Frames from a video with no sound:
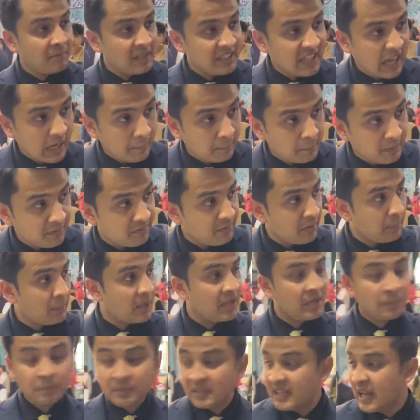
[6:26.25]
be that be
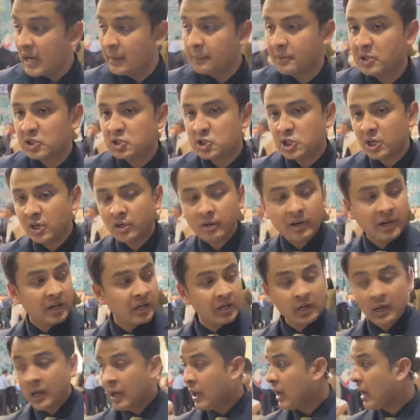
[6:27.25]
women, be that be
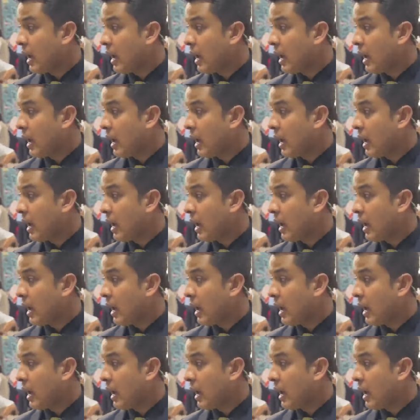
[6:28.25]
children.